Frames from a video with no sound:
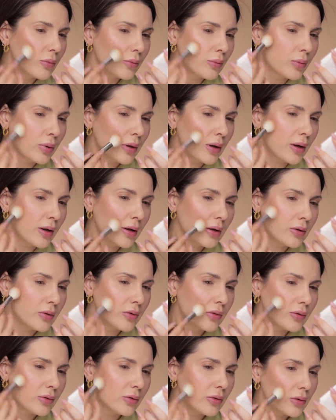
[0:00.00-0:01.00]

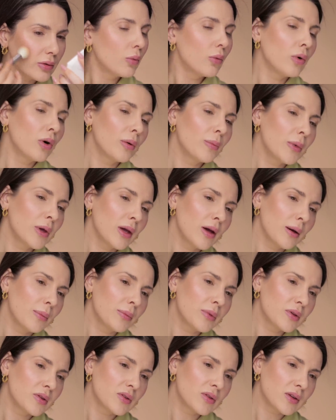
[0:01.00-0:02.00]
blush, warming
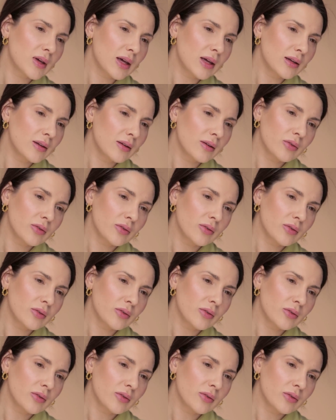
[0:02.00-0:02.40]
up the skin.